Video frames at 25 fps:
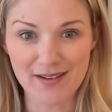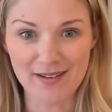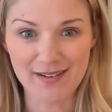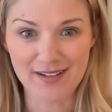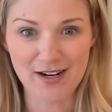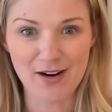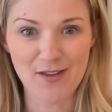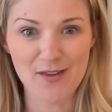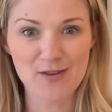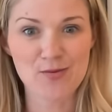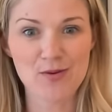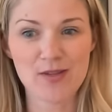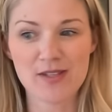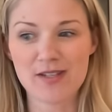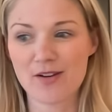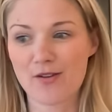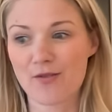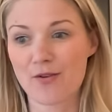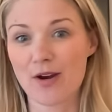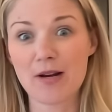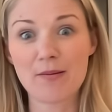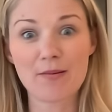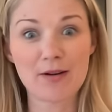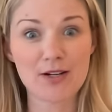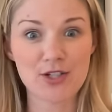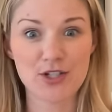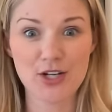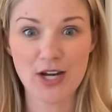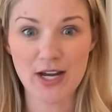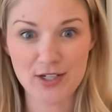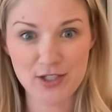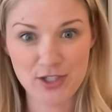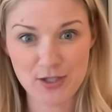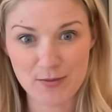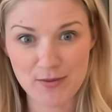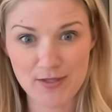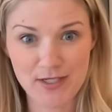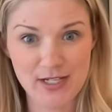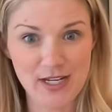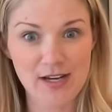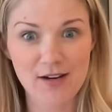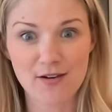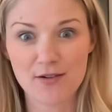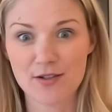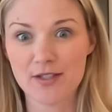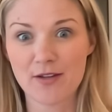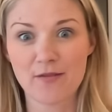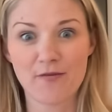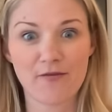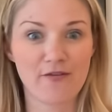You know, this wasn't created by ChatGPT or
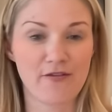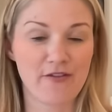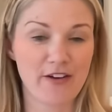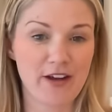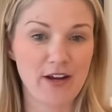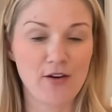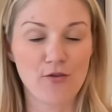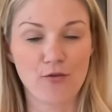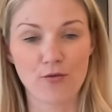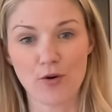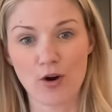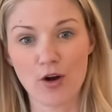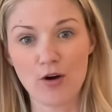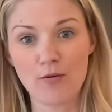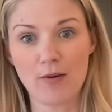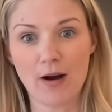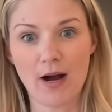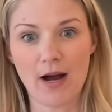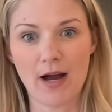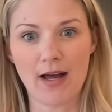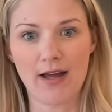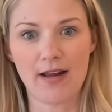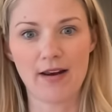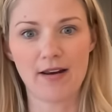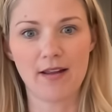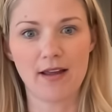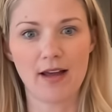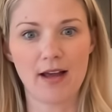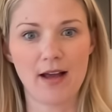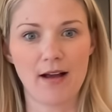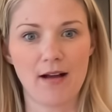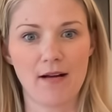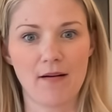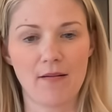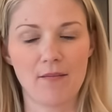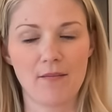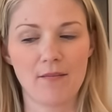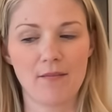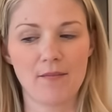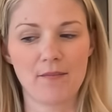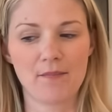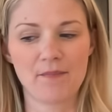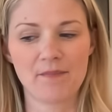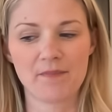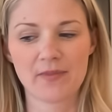some fake robot. Um,